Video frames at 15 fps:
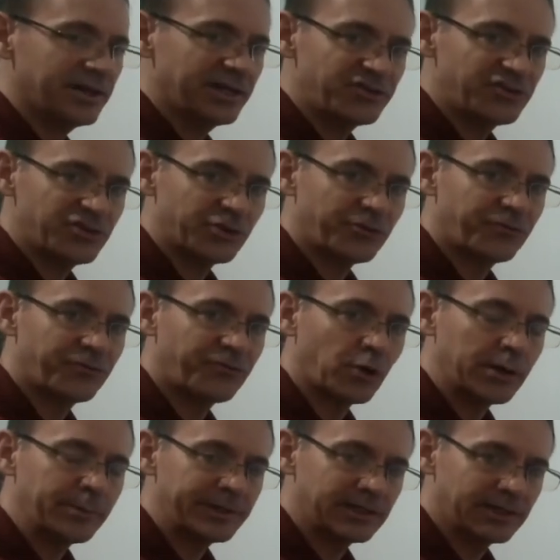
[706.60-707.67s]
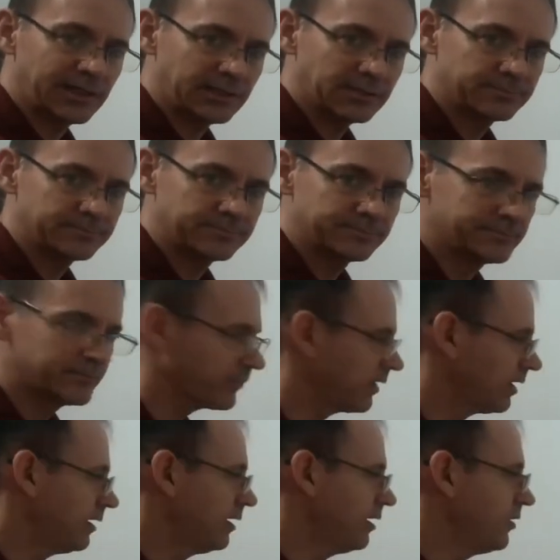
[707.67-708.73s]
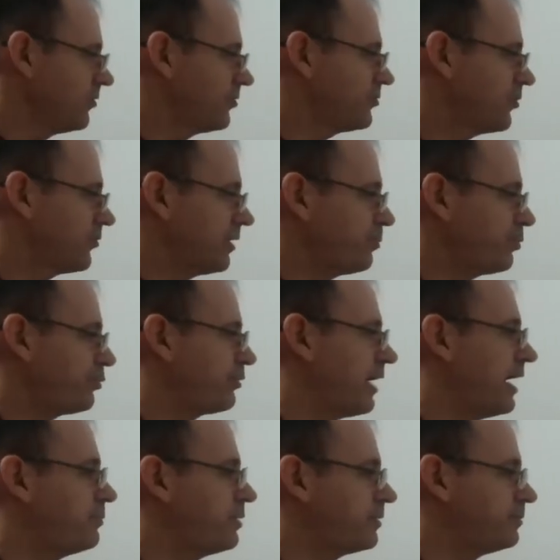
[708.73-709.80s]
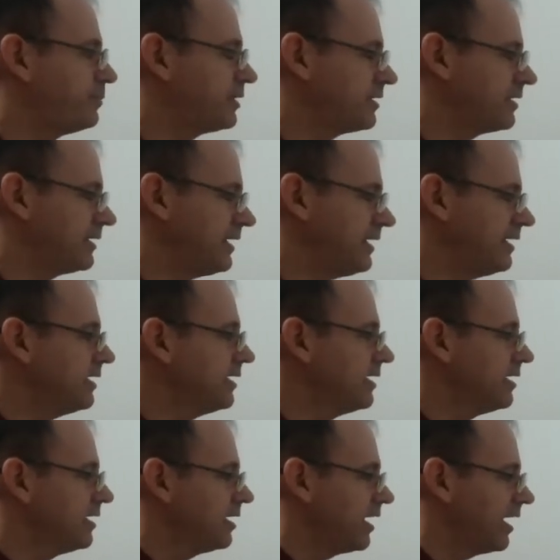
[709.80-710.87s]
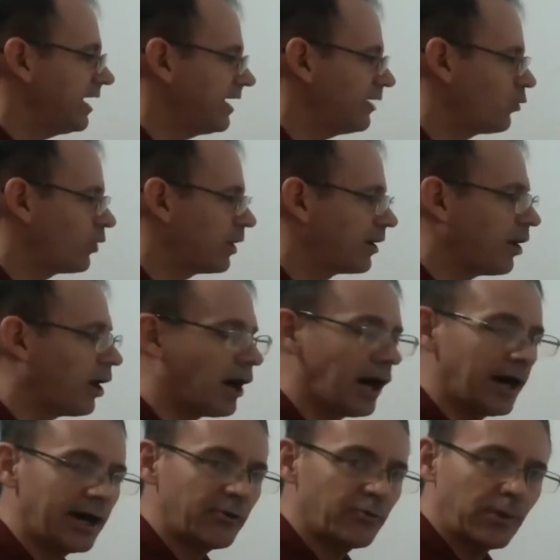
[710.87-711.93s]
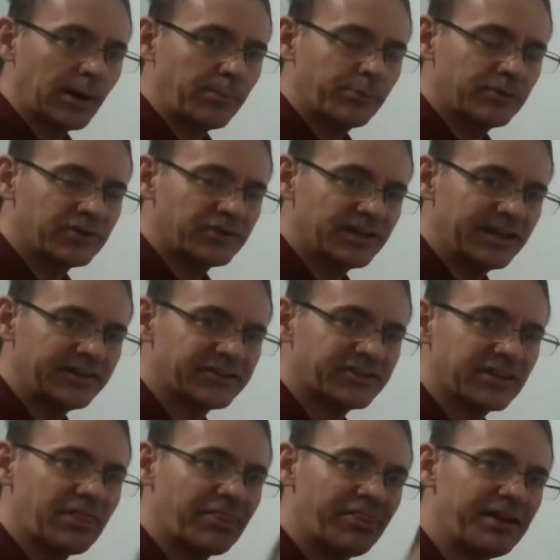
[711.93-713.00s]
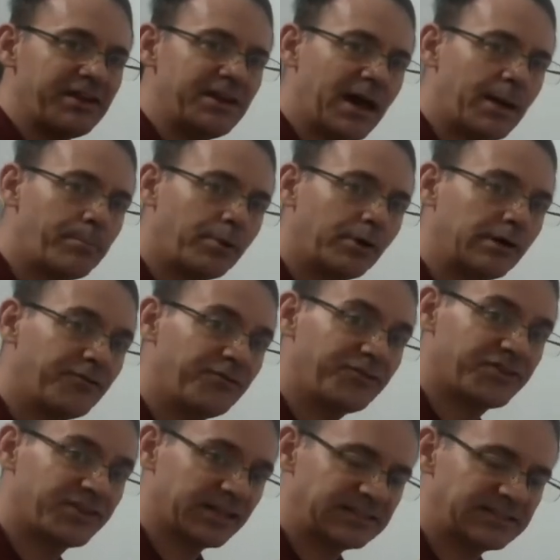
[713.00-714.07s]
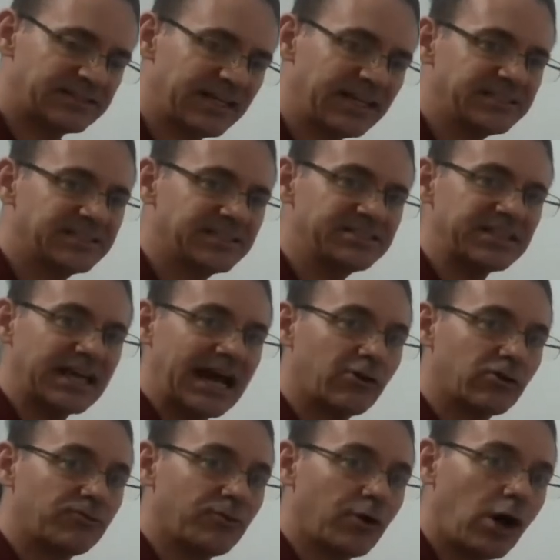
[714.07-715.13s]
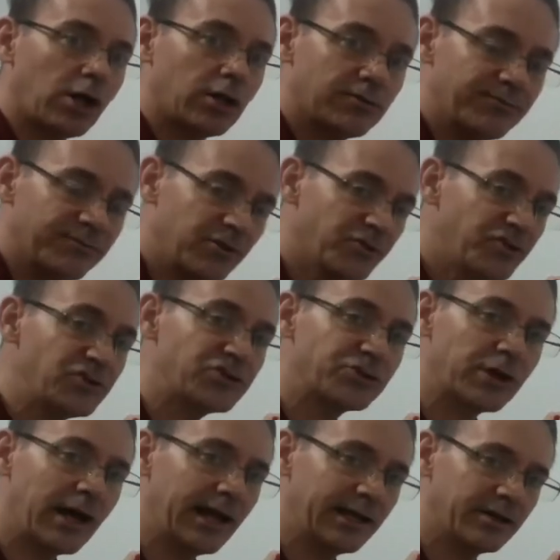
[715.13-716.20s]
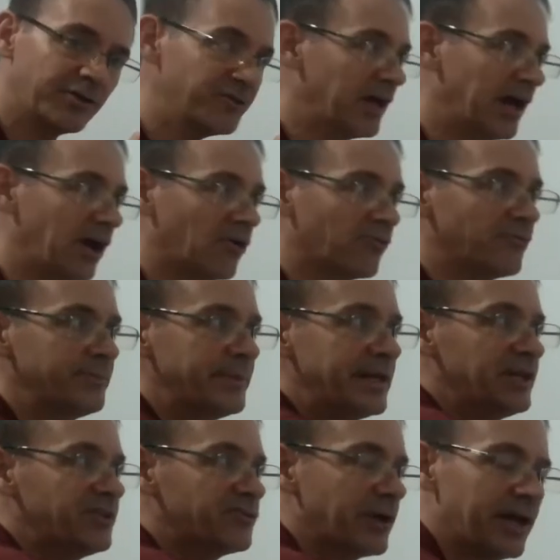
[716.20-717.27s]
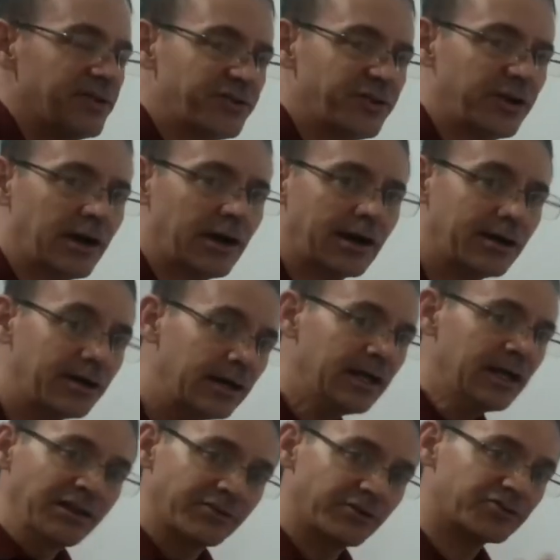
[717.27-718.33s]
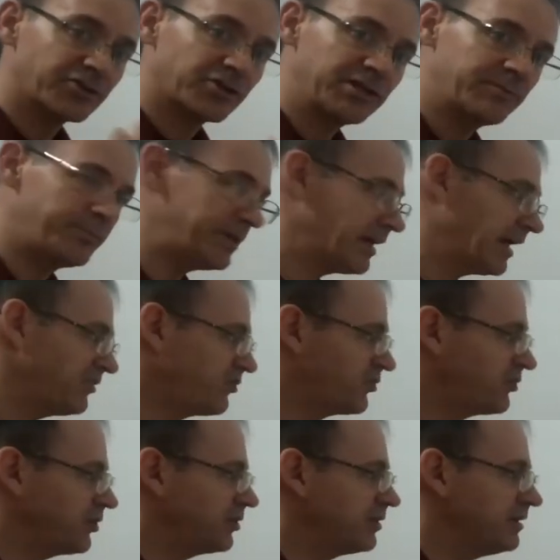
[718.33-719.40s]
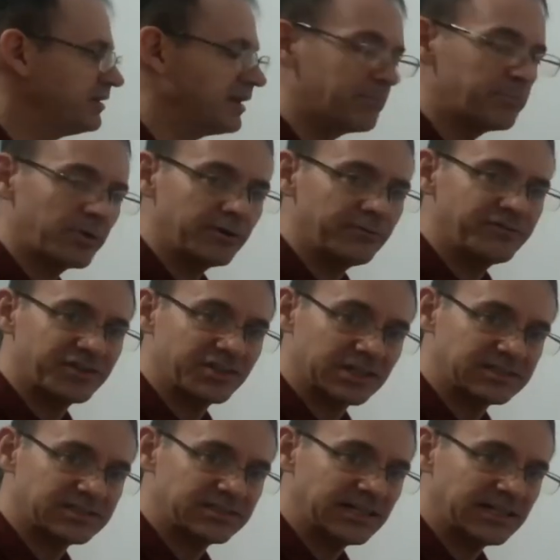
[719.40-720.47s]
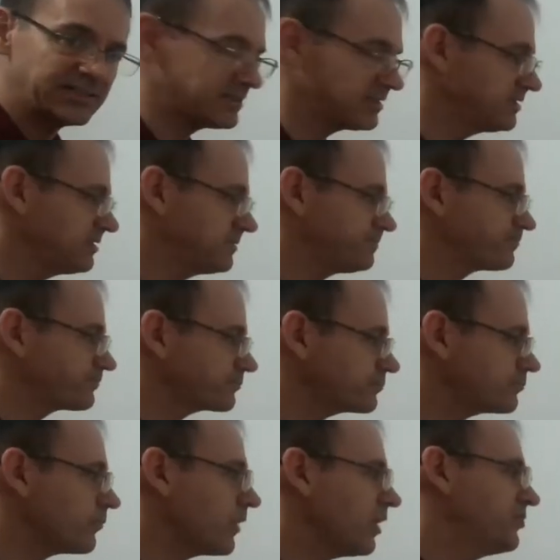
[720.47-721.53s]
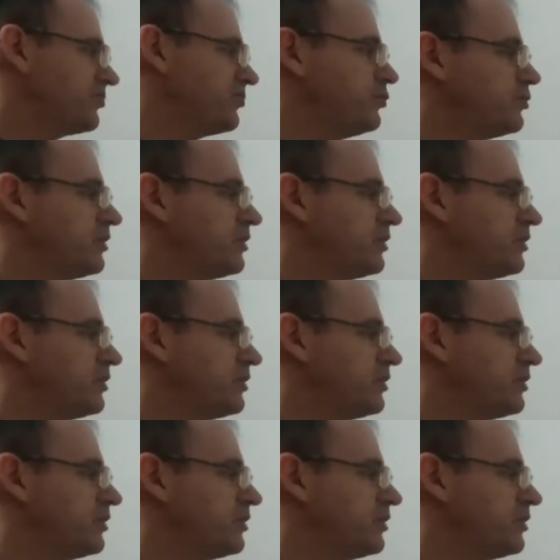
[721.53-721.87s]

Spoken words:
is your formula. So the probability, where R represents the number of successes out of all of those trials, however many trials there are, there's going to be a certain number of successes. To